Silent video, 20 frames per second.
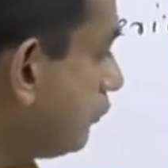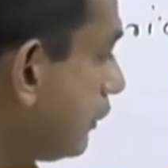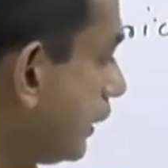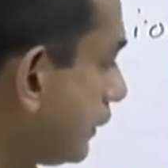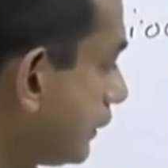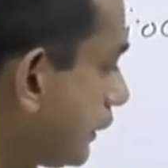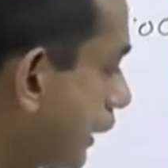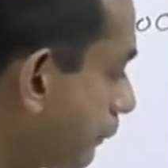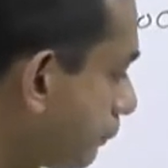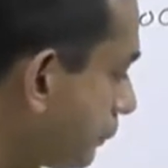
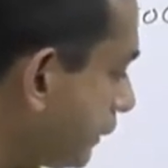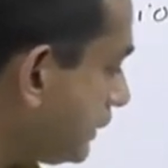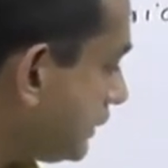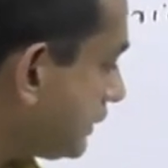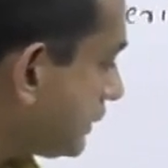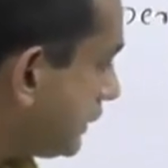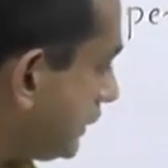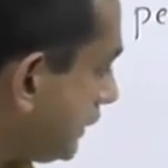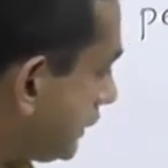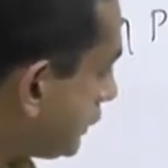What
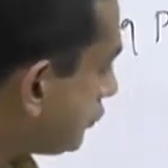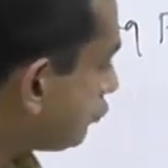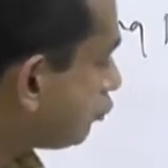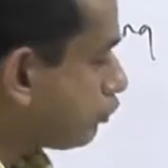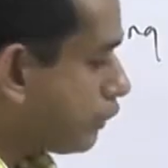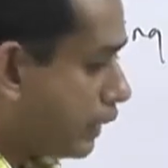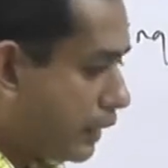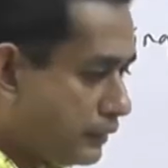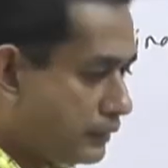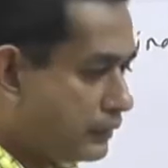happens is,
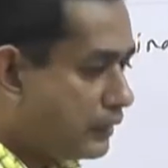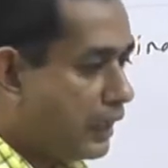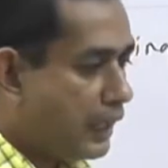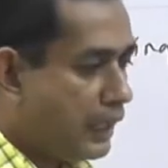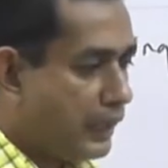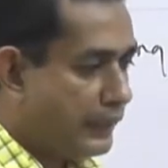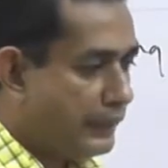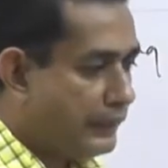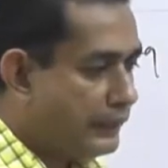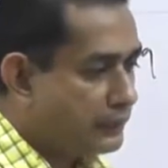one
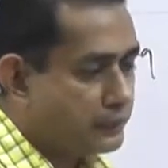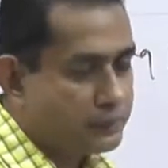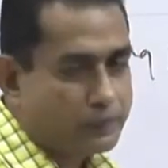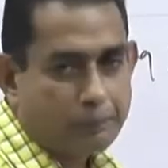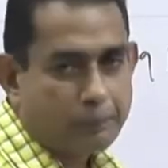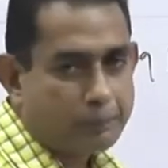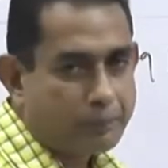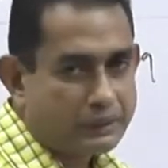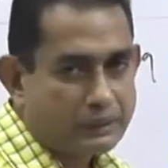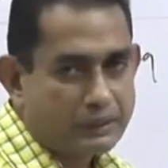guy, a
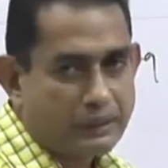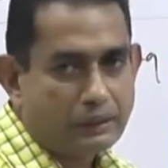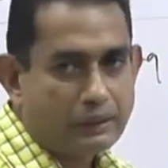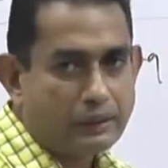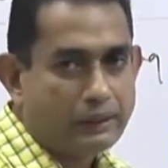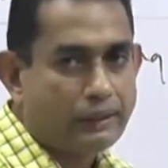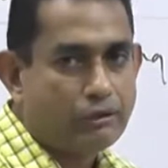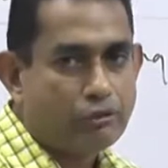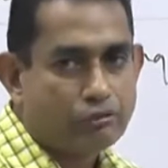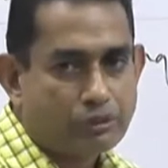
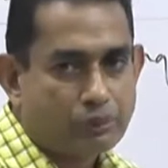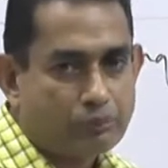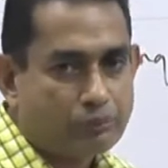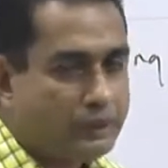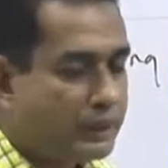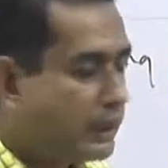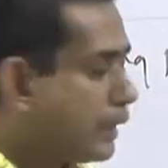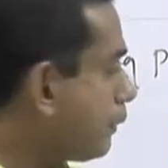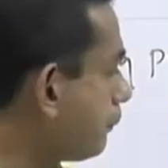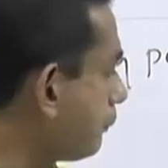representative from
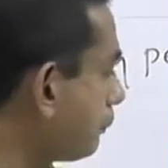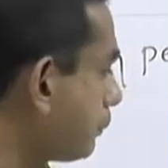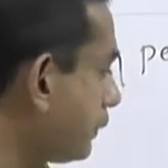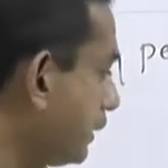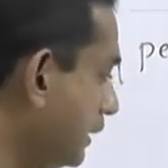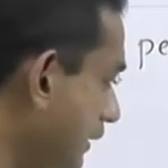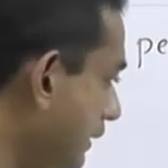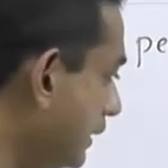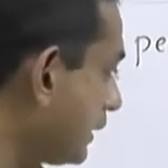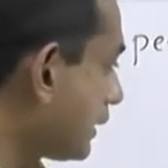the
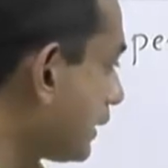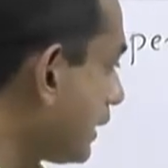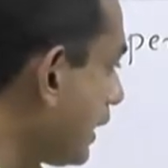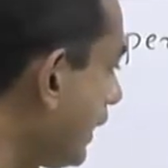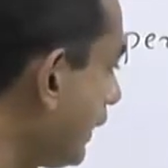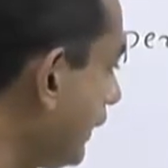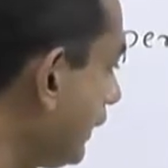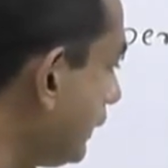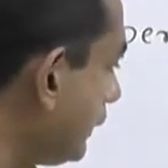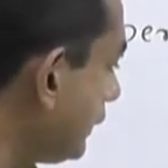company, the
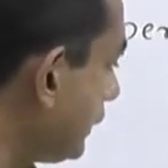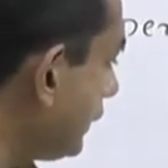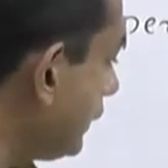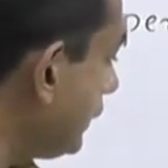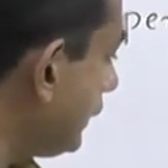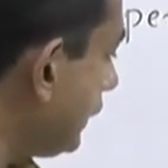client,